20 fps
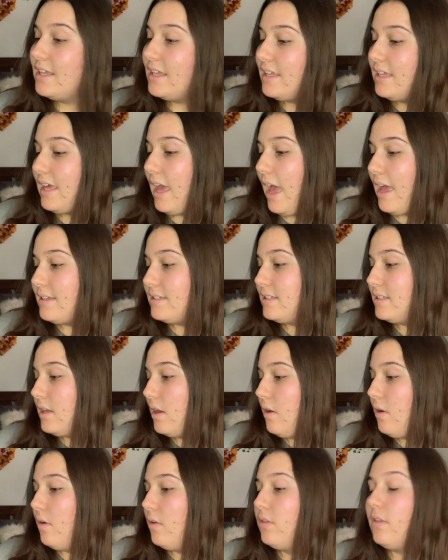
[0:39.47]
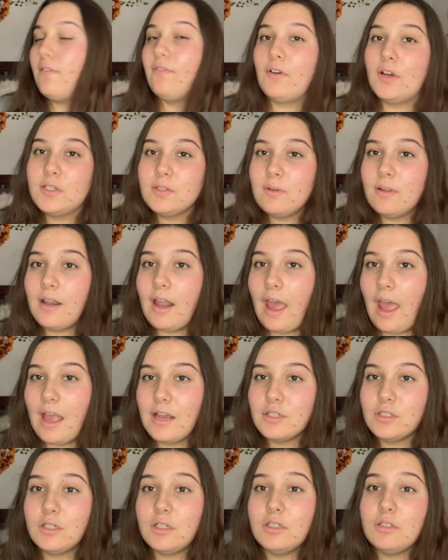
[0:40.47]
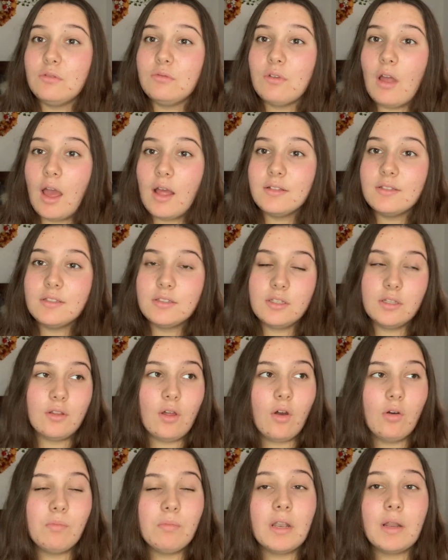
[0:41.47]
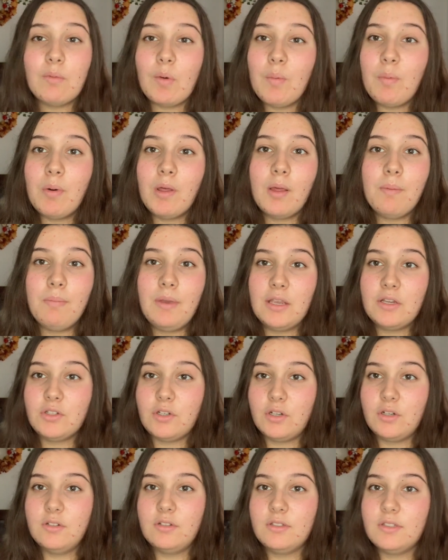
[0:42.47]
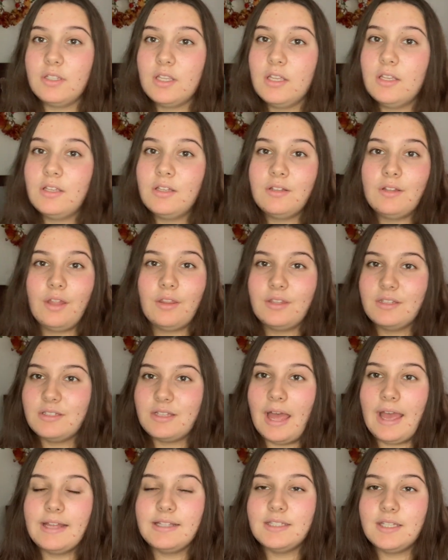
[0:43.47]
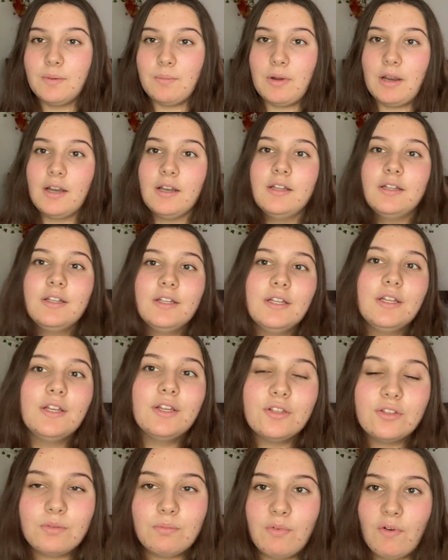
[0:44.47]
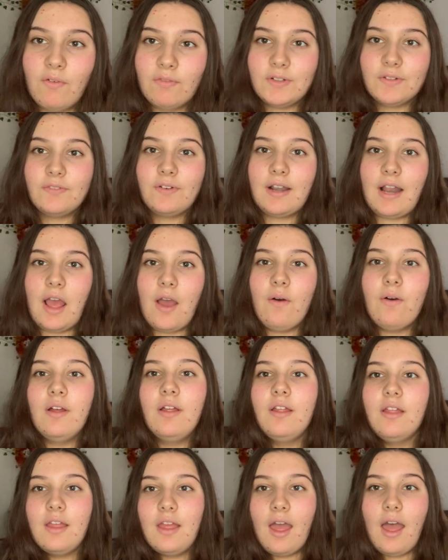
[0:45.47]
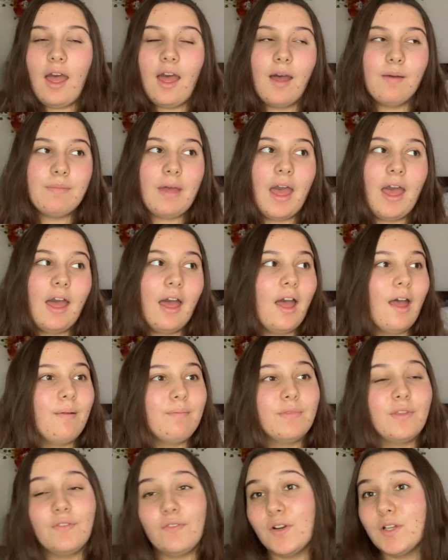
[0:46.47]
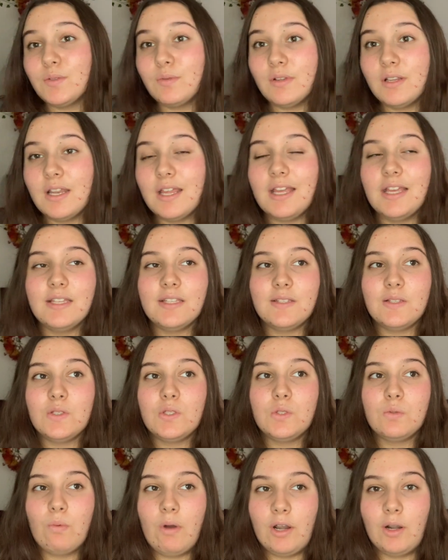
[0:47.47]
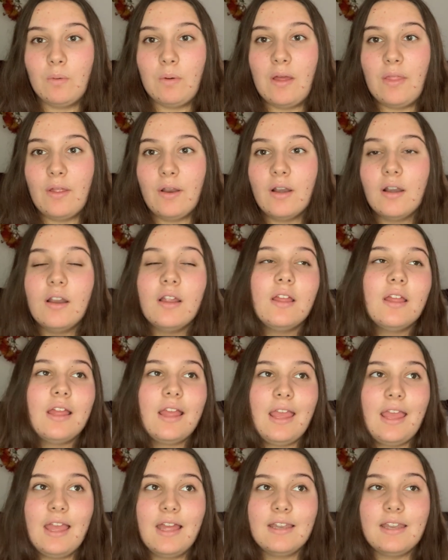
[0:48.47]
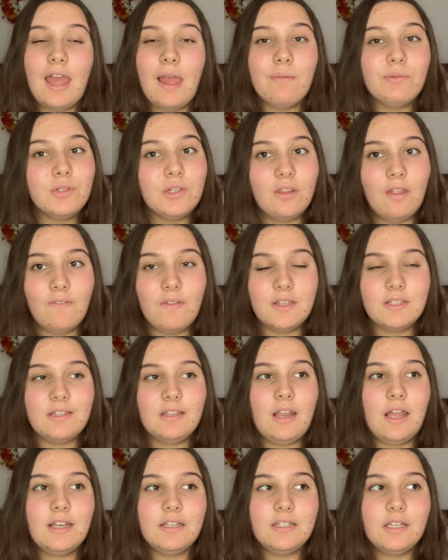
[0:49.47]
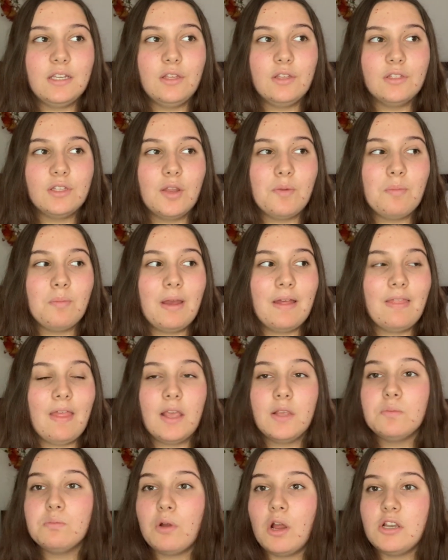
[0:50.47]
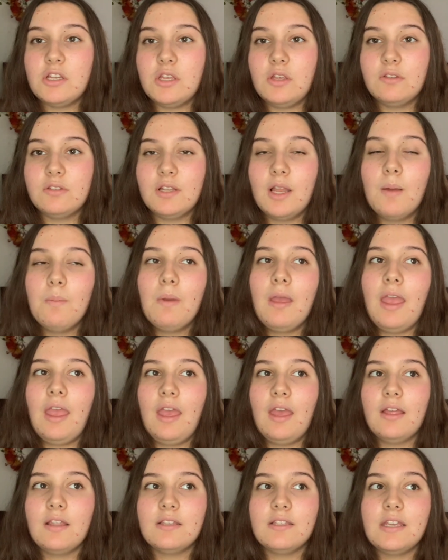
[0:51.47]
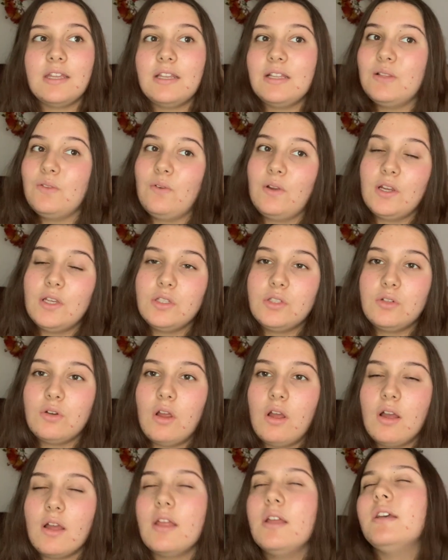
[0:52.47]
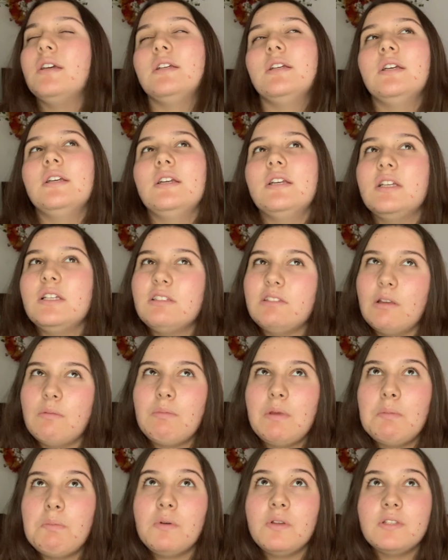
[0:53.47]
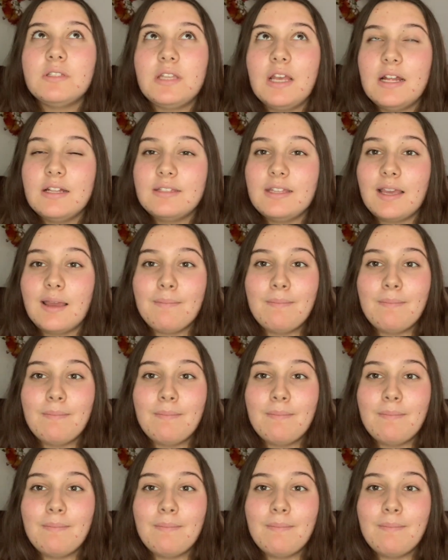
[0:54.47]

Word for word: yeah, so the first one I actually do not still own, but I will put pictures on the side somewhere So move over for now. Um, um, the first one is Sweater Weather, and I absolutely love this, and I did use it up my last product used up, and it is very strong. Some people say it's like a